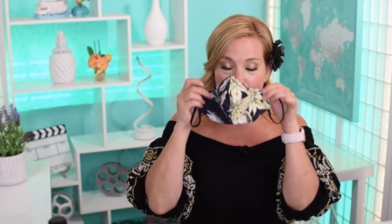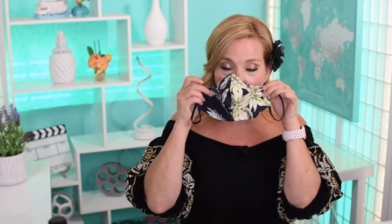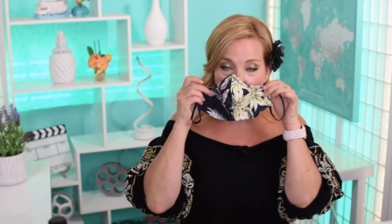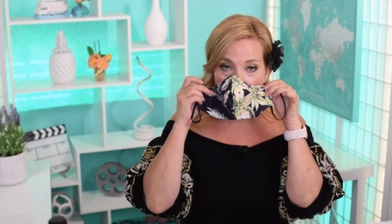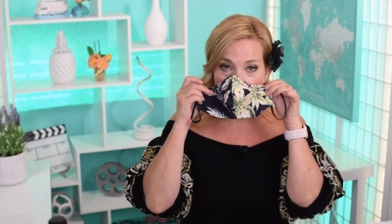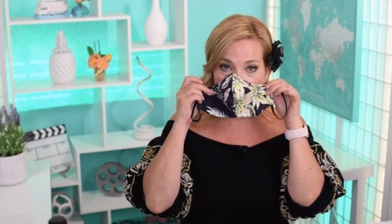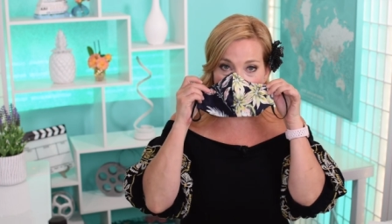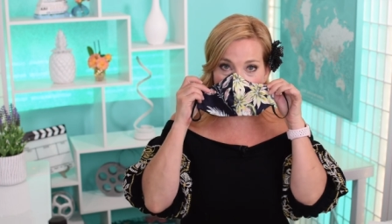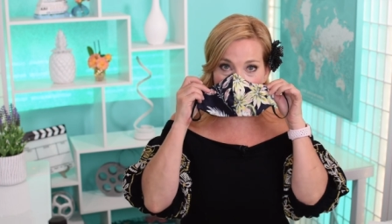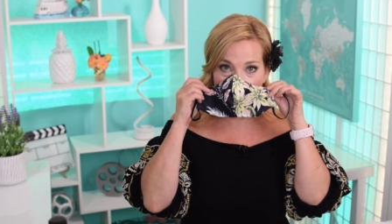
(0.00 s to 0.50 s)
I'm gonna
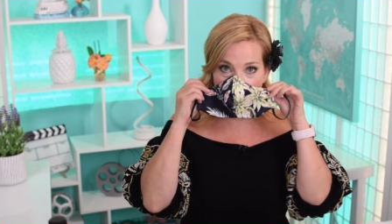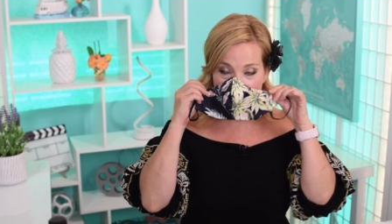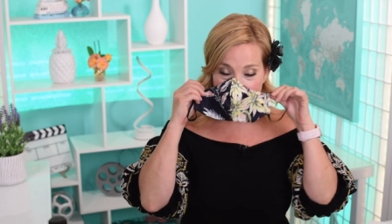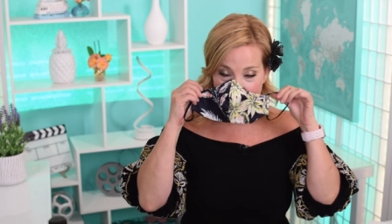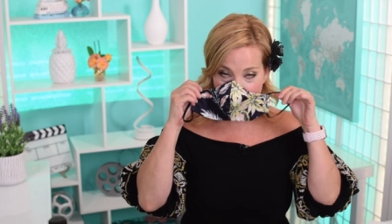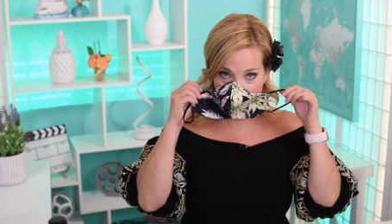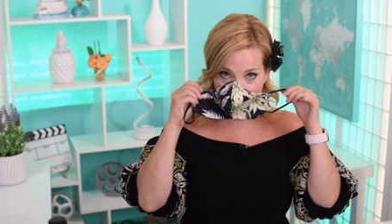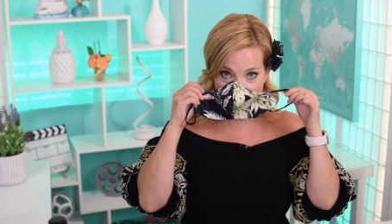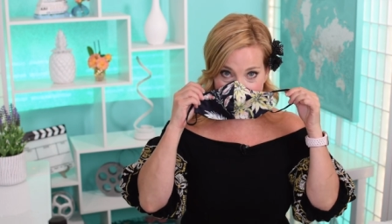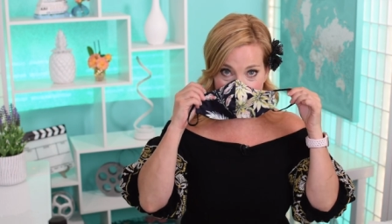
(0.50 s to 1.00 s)
put one on so
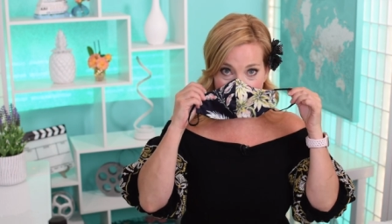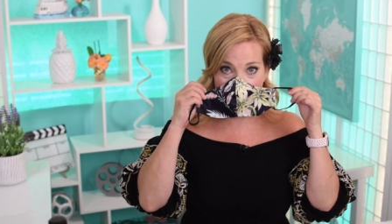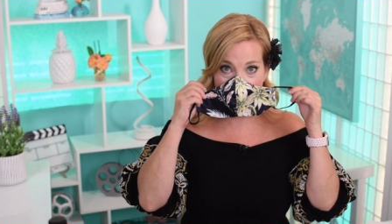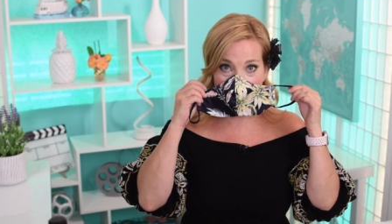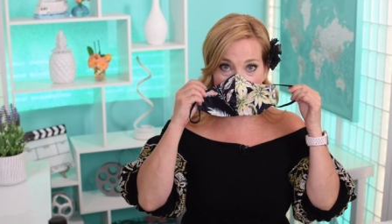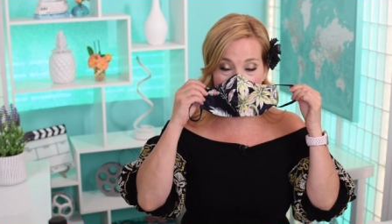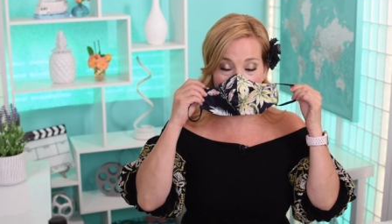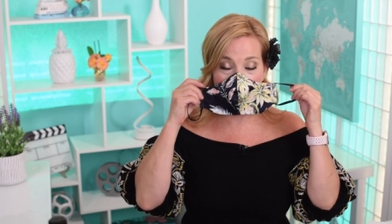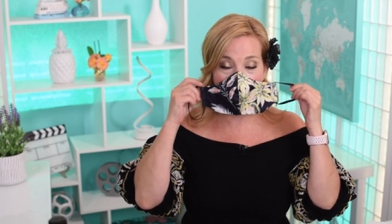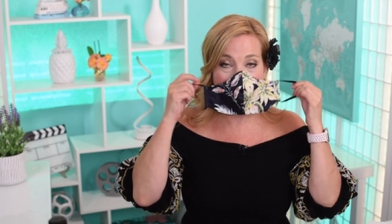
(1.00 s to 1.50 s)
you can see what I'm
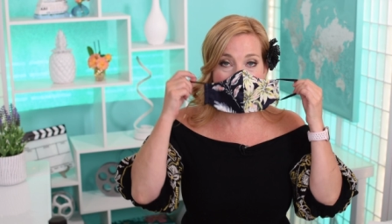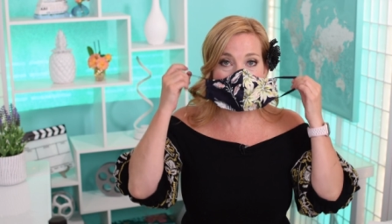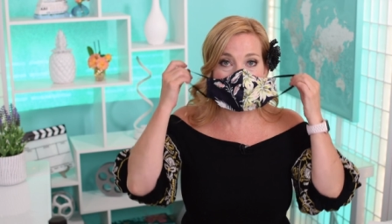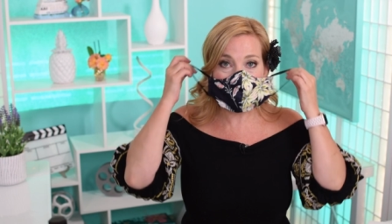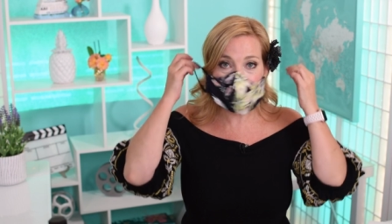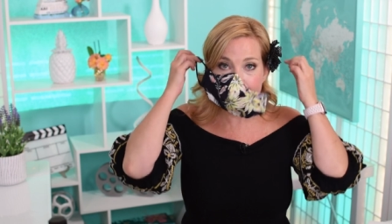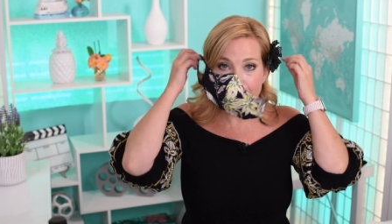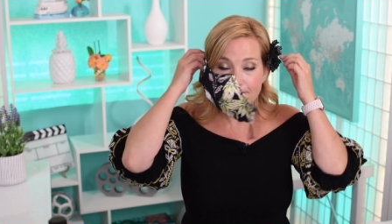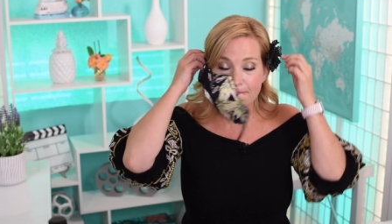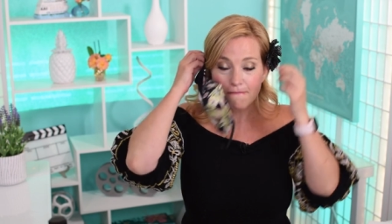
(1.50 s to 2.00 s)
talking about.
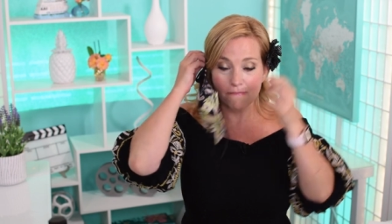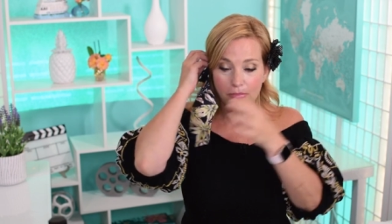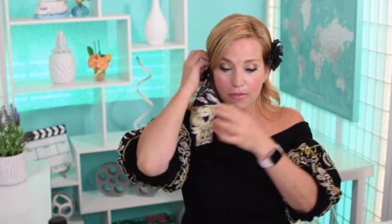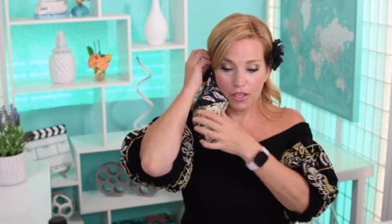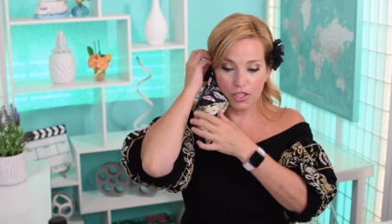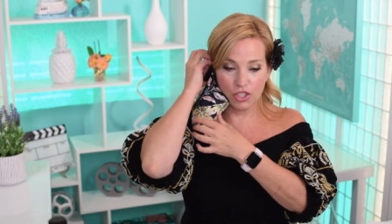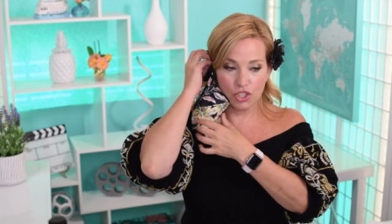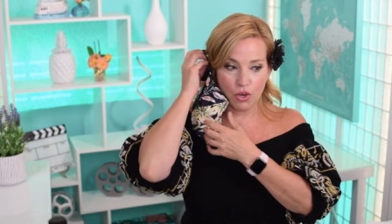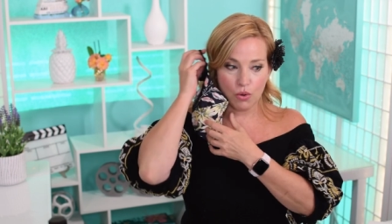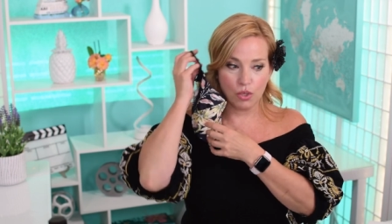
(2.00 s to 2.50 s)

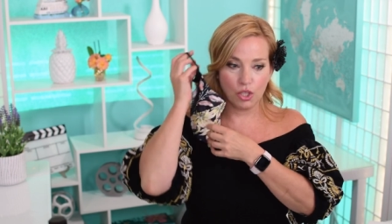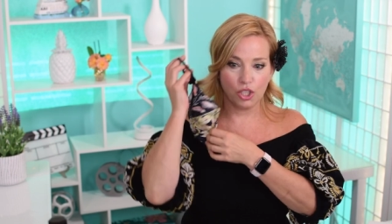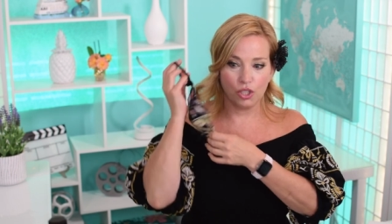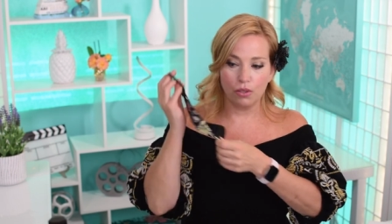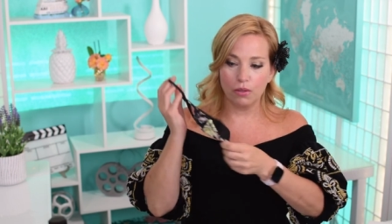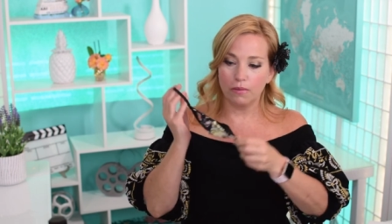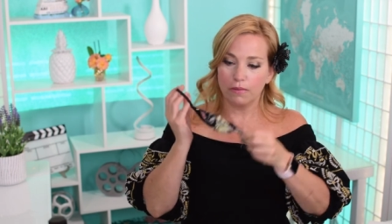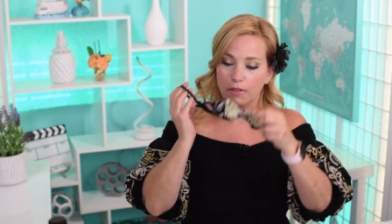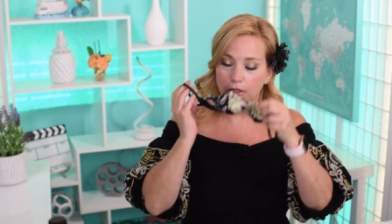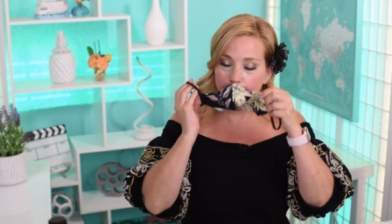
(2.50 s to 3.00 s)
So
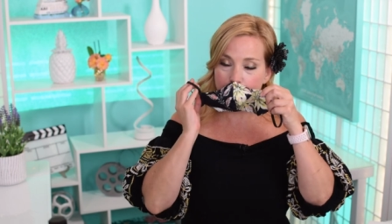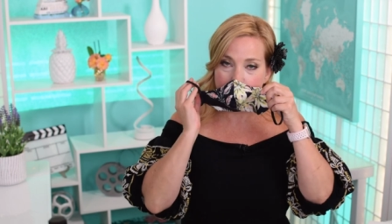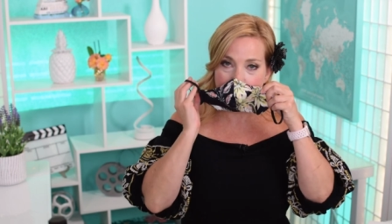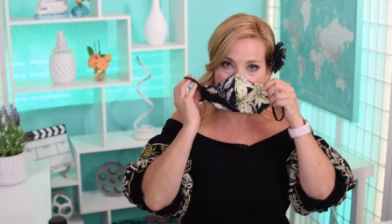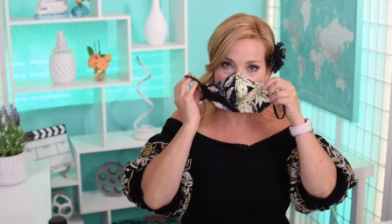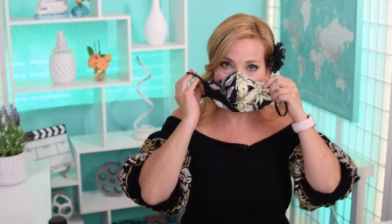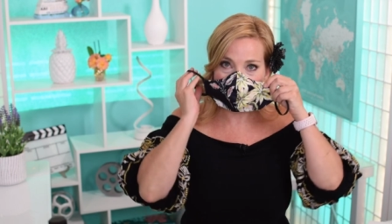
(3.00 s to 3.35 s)
cute, look.